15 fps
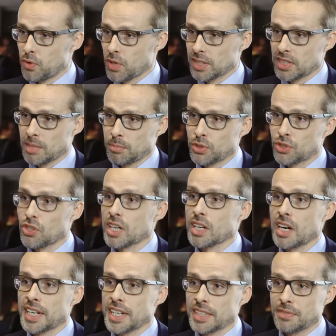for example,
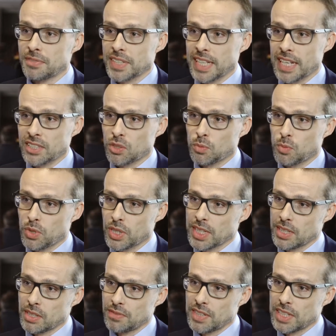drug identification
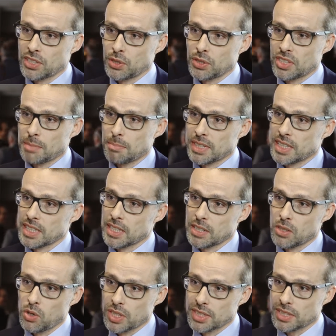work in a very systematic
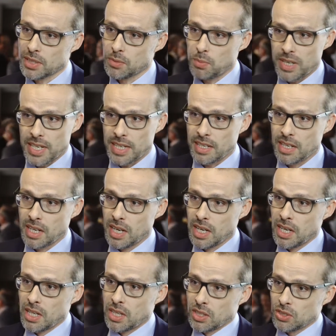and holistic way.
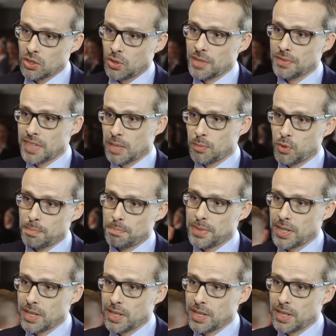So if there would be